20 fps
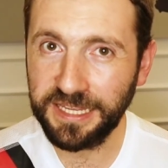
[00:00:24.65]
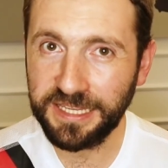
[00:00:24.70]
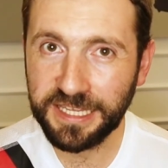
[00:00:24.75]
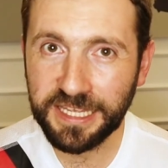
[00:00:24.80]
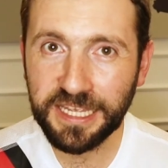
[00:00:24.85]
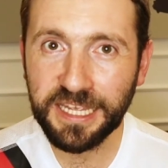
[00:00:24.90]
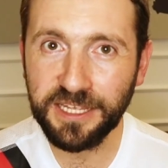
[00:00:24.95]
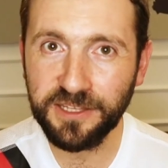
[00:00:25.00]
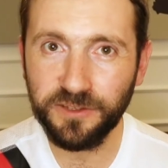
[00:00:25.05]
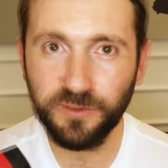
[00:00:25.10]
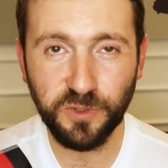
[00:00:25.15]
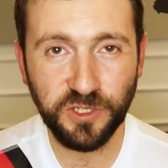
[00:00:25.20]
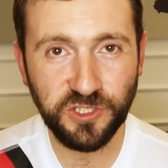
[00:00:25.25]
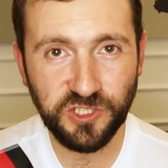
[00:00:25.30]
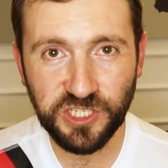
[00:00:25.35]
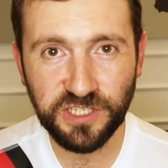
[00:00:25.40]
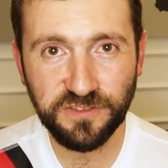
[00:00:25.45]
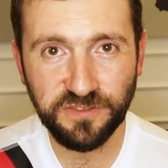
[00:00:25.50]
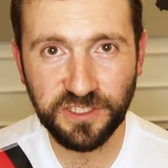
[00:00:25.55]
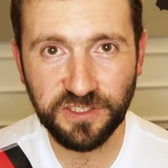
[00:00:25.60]
key to
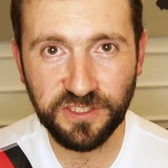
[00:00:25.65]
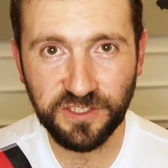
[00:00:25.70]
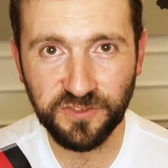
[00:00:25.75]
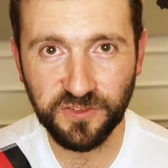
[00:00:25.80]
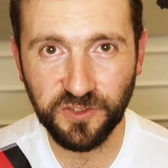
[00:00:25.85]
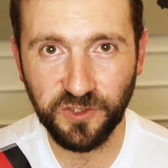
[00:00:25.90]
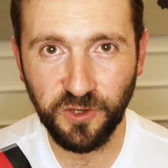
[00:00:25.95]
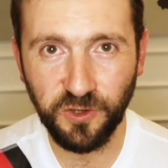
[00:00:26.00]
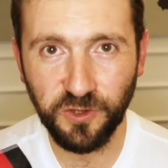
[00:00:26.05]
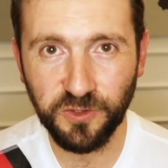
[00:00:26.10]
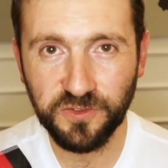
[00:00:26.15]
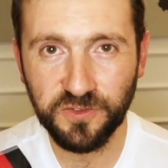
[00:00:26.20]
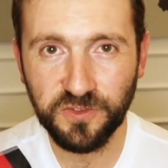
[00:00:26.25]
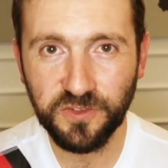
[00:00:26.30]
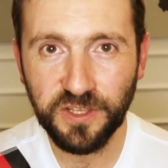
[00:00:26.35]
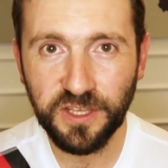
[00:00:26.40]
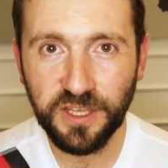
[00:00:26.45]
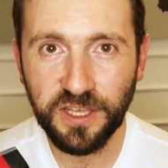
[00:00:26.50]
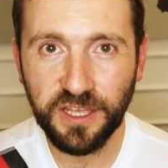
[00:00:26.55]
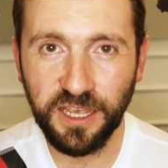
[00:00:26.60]
achieving these
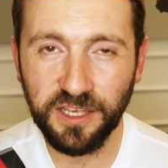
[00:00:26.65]
goals,